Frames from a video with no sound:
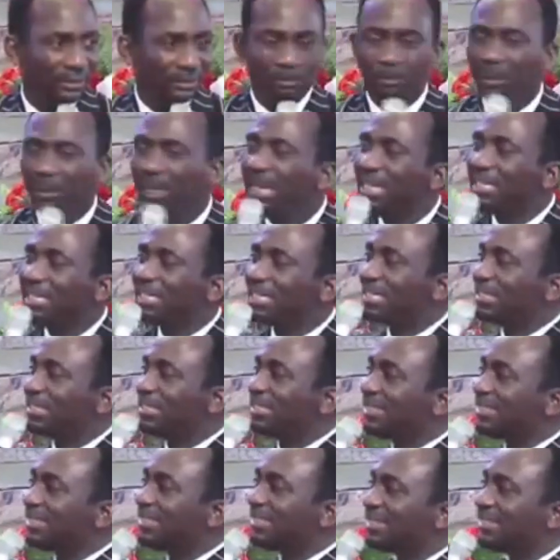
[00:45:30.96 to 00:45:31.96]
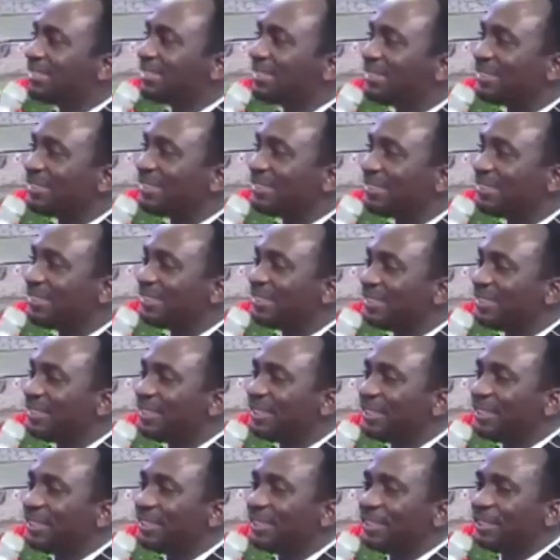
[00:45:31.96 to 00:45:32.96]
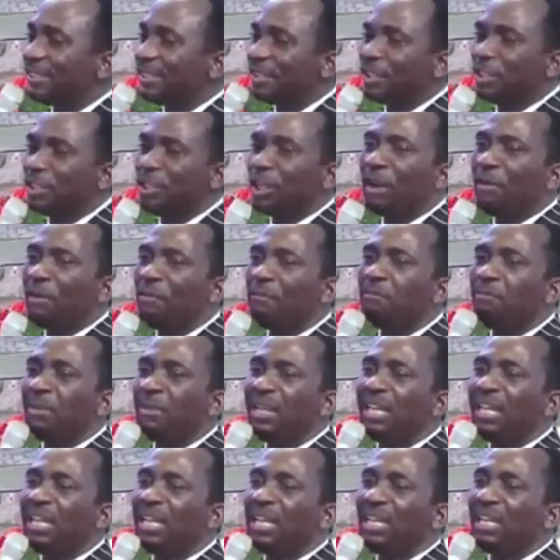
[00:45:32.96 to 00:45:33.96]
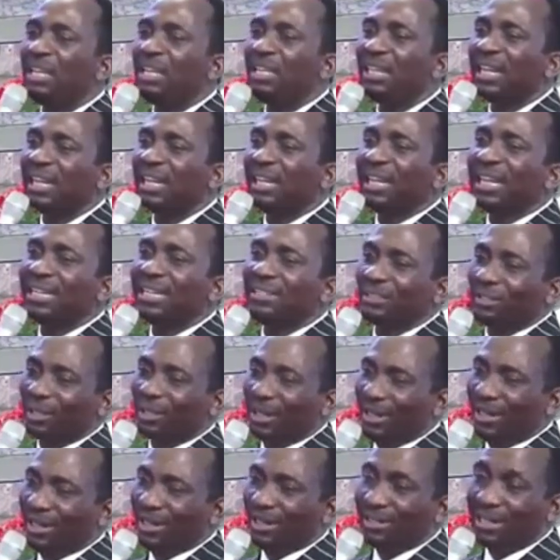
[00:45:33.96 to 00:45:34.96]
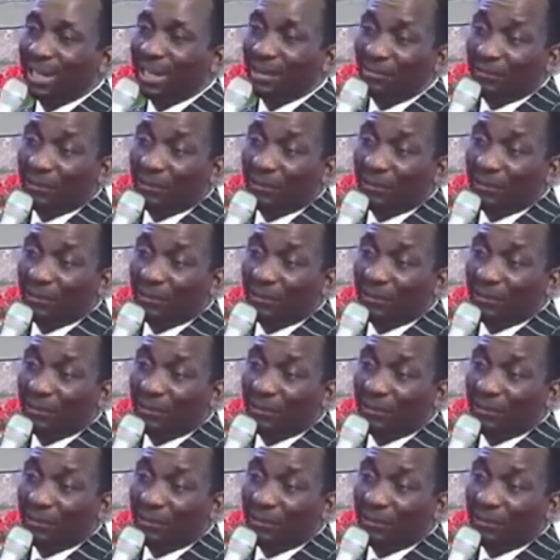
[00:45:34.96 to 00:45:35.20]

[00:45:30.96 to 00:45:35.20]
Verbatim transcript: Please, don't be the caterer that